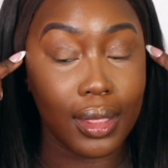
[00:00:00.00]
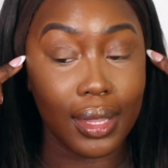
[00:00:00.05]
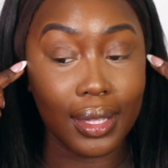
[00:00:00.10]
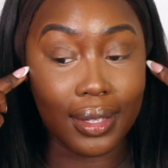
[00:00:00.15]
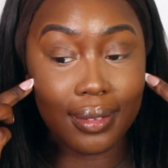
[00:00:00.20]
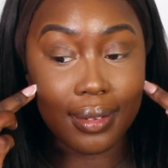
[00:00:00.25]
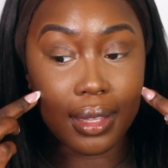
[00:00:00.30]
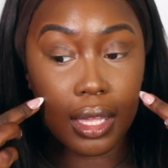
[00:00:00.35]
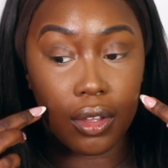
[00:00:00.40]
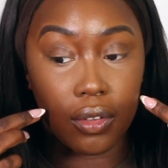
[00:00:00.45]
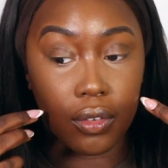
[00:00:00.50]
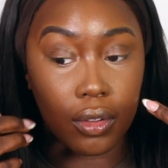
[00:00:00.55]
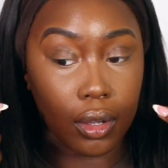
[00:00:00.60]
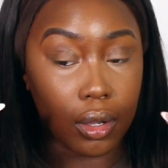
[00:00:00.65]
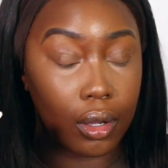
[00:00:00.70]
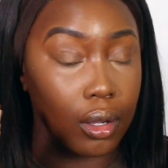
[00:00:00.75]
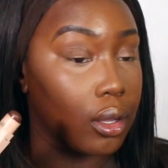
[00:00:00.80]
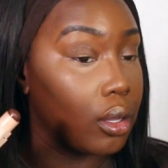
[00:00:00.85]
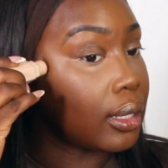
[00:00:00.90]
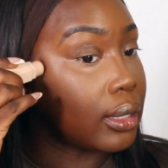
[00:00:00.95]
this area,
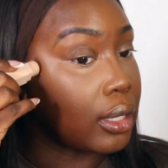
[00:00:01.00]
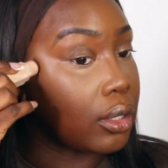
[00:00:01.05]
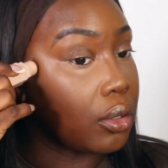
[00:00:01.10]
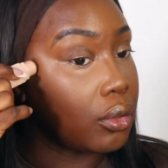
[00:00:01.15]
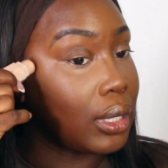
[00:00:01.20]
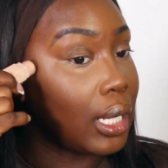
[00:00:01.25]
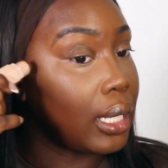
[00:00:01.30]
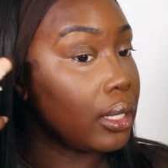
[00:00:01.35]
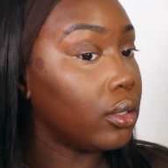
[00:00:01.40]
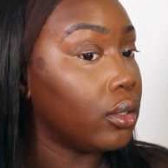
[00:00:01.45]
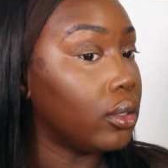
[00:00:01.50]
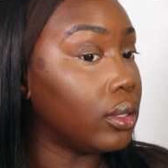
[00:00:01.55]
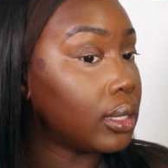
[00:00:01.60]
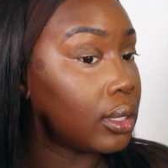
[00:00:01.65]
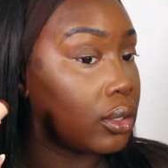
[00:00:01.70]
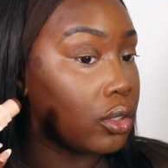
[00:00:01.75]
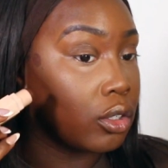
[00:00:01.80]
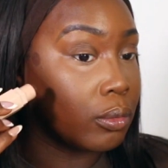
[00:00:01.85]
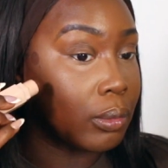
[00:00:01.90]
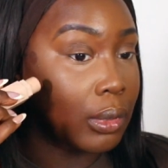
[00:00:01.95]
and I don't like
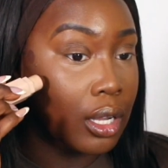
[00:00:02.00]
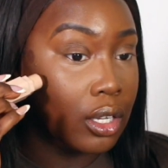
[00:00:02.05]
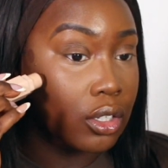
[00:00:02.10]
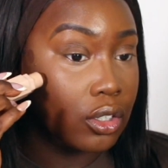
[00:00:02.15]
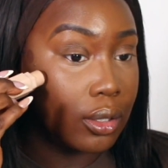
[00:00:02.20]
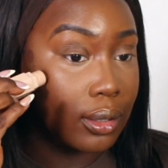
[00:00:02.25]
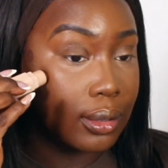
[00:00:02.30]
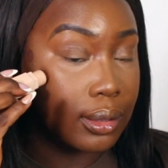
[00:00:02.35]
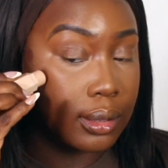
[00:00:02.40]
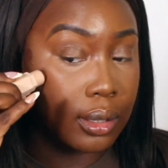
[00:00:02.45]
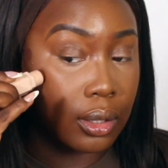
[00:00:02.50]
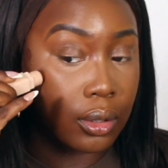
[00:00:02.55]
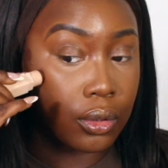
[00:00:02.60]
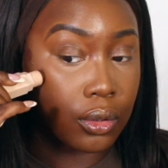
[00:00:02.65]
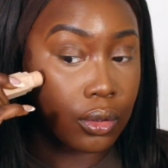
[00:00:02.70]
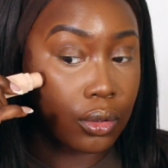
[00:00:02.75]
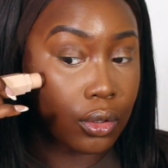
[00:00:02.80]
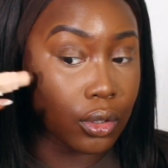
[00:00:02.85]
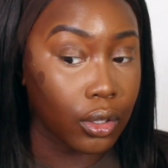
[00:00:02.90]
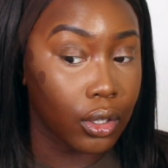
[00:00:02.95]
using too much, so
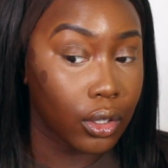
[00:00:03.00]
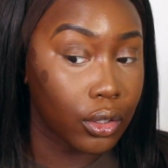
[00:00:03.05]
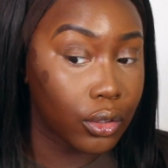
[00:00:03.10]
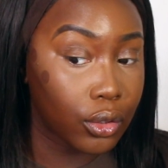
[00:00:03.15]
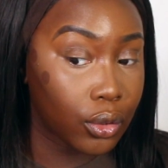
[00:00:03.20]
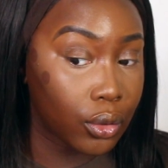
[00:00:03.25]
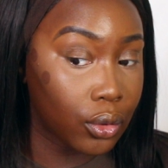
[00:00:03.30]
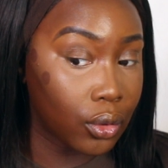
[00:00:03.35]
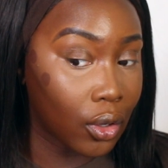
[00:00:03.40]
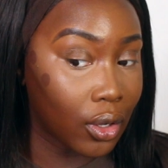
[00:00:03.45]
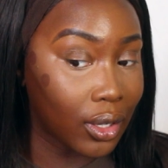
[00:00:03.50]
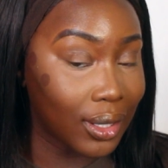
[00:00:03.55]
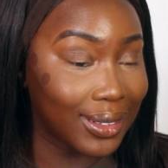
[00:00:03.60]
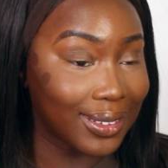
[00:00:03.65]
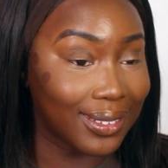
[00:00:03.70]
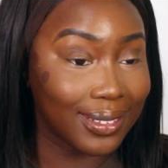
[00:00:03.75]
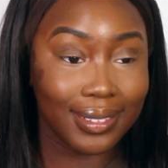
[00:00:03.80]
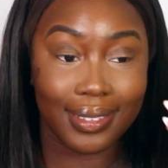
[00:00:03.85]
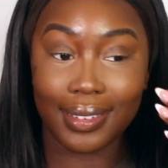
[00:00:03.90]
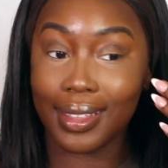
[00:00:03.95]
2 dots.
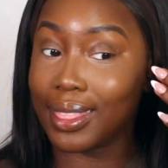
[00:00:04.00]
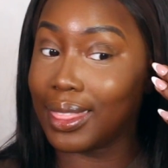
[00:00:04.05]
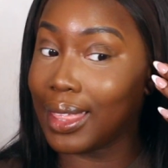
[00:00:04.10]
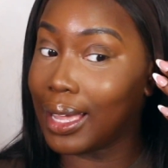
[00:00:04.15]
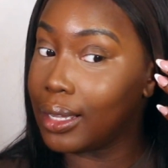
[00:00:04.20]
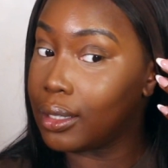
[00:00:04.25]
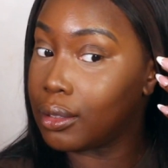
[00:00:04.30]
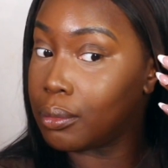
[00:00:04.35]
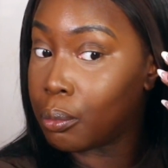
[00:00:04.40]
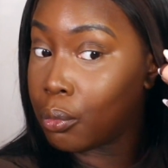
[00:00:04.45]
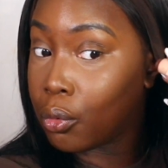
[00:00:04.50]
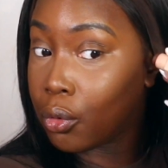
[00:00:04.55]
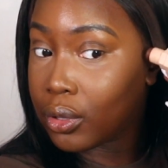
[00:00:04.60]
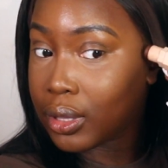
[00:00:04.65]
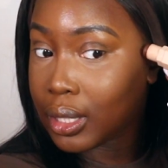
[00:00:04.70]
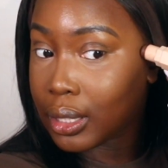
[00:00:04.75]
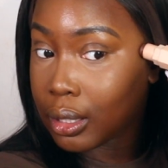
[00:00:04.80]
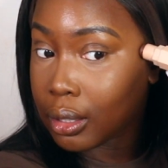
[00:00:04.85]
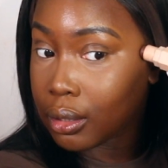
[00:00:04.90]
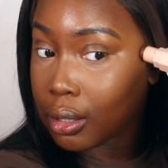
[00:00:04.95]
That is more
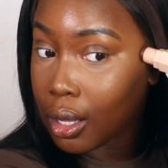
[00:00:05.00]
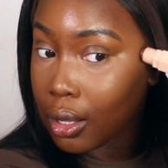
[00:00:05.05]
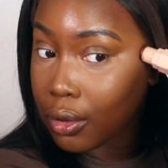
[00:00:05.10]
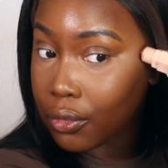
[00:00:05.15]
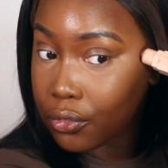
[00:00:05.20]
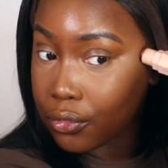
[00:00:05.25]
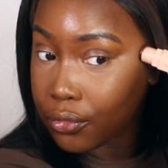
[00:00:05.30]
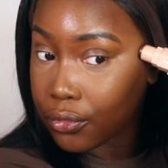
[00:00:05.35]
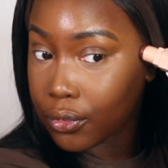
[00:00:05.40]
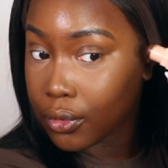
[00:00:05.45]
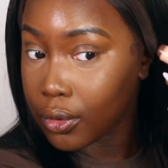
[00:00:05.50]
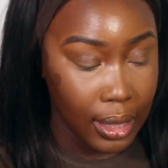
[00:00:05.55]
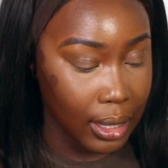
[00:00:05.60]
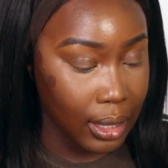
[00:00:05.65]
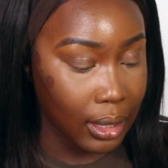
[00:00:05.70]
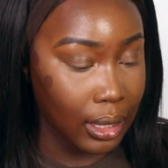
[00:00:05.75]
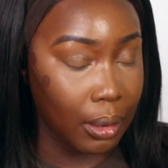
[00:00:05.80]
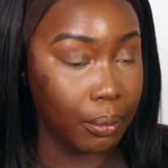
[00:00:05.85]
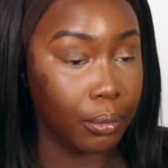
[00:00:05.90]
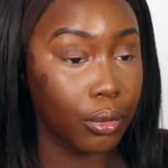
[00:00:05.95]
than enough. And
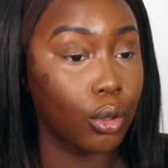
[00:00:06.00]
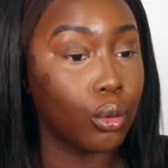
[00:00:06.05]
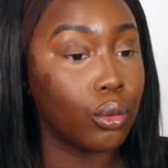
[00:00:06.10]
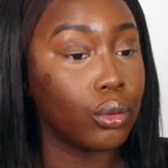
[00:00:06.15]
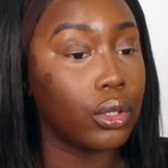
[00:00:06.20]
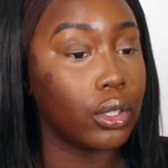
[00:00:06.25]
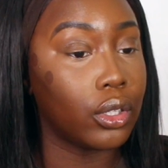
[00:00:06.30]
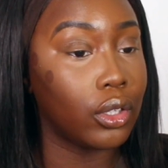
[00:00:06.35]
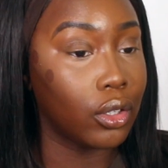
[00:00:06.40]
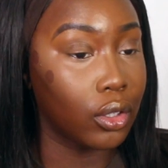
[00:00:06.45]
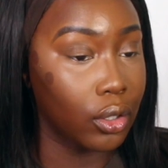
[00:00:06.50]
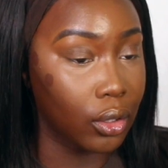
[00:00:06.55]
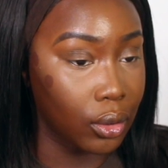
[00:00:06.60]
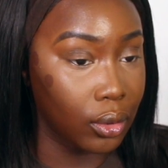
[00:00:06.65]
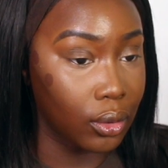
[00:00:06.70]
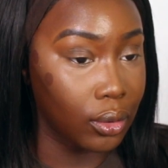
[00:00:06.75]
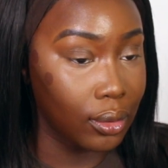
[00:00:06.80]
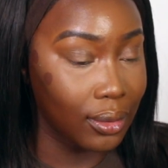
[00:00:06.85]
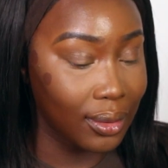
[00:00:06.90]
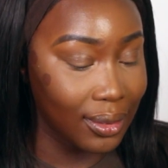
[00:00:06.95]
then I'm going to
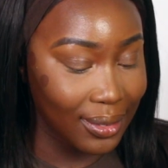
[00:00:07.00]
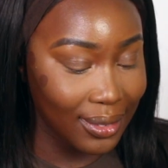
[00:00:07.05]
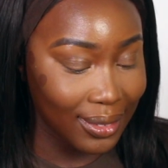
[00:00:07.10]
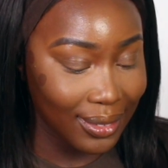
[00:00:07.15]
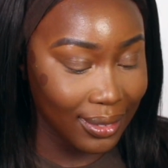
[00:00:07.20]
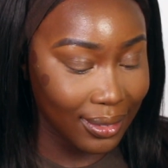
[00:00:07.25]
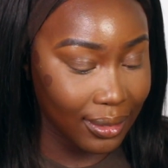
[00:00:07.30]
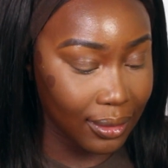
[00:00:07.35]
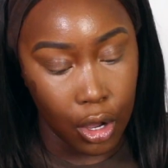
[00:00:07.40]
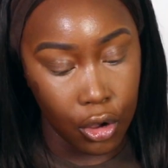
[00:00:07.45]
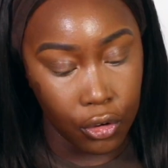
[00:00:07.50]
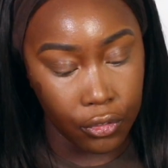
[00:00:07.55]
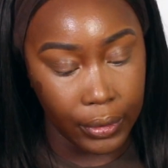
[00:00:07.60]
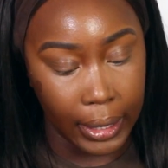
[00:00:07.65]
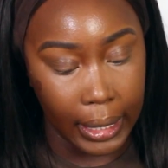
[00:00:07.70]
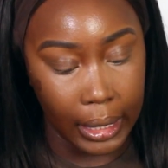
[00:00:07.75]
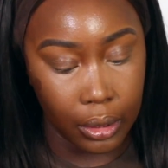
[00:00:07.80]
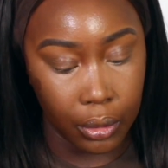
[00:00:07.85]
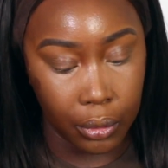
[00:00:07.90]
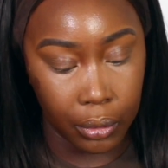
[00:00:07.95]
use Elf
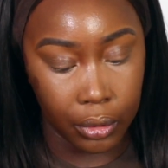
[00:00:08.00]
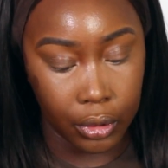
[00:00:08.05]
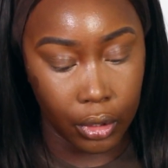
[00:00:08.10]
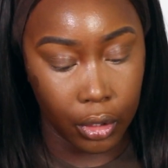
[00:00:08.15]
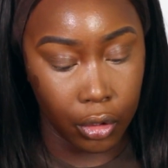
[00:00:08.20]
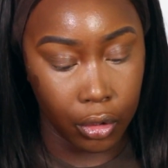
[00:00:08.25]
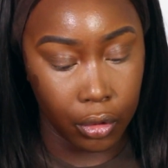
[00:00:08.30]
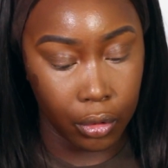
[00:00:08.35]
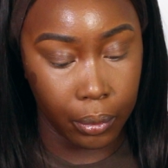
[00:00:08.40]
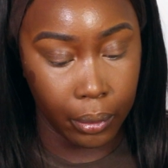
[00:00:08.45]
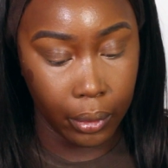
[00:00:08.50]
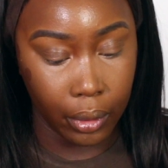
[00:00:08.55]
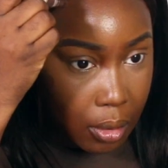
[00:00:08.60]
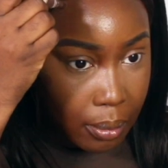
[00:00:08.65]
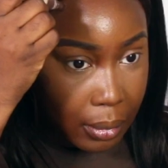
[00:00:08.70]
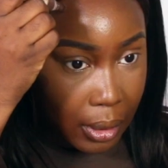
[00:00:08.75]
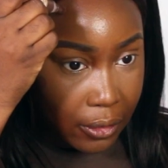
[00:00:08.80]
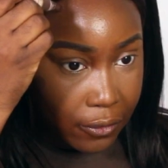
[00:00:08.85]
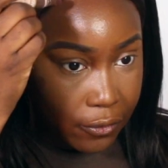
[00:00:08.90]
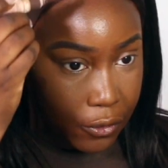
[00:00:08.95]
Halo Glow on
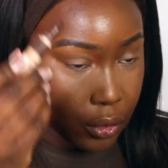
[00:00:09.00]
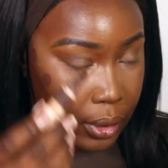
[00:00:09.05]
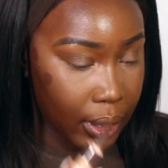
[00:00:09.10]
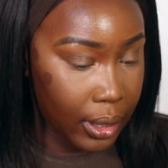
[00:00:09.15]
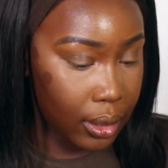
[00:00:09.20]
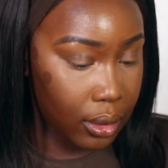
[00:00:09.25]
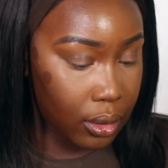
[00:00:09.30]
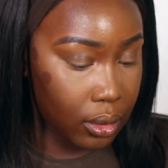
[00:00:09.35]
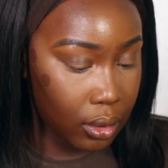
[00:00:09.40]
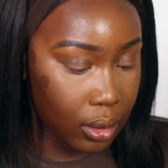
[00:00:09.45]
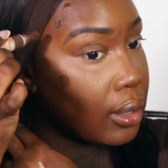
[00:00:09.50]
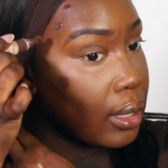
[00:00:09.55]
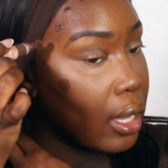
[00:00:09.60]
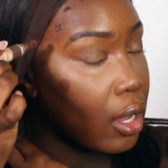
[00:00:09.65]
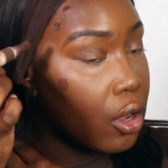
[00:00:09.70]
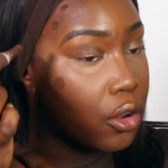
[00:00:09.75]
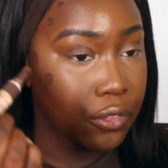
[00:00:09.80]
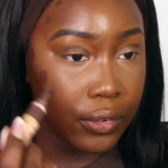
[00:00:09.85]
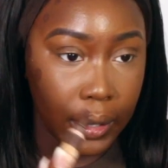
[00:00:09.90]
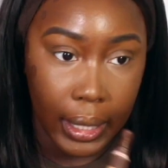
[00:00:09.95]
my forehead. The
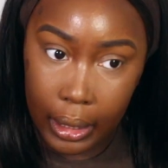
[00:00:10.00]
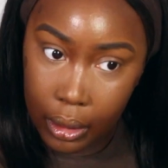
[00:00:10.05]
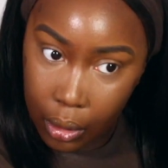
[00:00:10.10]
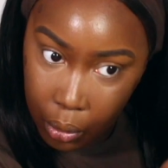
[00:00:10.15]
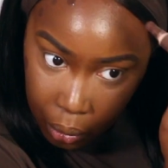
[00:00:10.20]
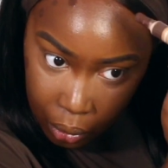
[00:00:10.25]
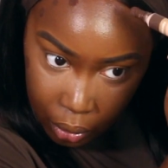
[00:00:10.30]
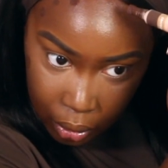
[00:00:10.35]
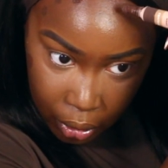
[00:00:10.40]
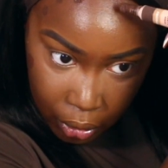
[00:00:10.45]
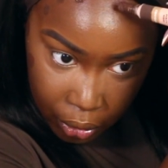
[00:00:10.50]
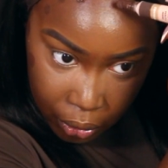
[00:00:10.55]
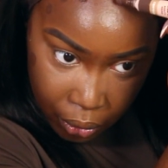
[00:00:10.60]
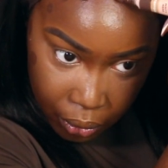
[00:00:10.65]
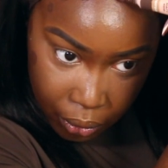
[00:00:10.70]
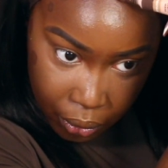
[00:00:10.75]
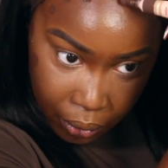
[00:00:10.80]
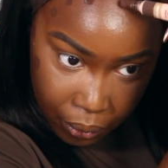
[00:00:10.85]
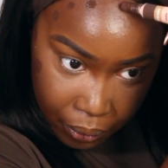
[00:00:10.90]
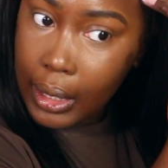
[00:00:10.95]
Elf Halo
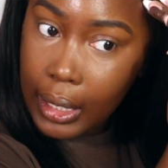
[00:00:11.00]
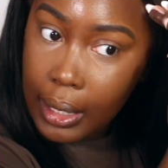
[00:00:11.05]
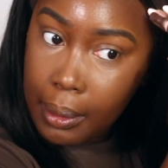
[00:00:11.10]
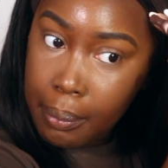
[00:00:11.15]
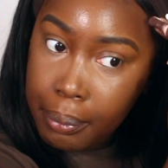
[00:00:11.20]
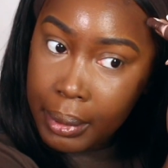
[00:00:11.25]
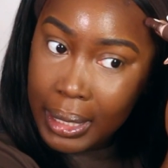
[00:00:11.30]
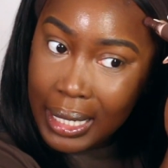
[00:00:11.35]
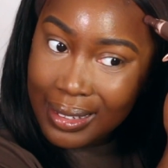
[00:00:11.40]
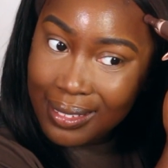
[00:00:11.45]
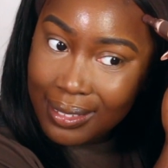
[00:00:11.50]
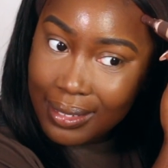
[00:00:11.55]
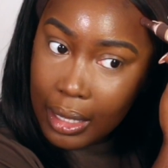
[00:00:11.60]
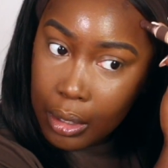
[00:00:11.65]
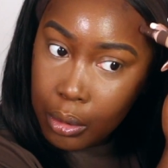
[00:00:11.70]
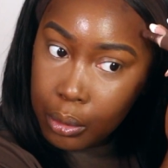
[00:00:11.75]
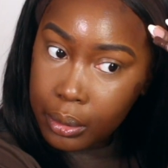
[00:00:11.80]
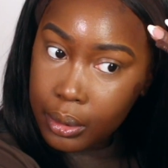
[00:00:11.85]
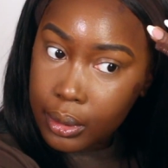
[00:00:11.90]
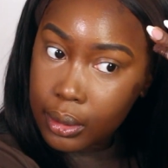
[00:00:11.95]
Glow, it blends
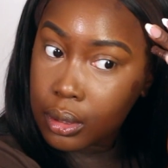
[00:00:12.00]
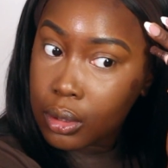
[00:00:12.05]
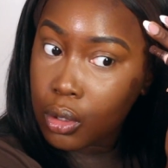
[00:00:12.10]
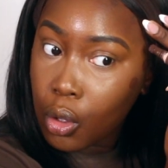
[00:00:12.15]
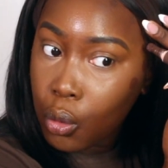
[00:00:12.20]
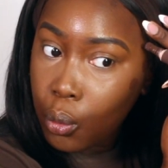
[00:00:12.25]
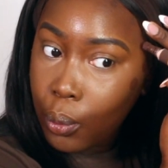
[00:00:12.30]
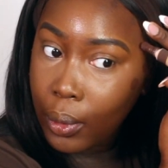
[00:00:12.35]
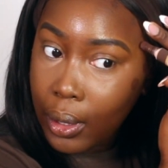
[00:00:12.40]
out so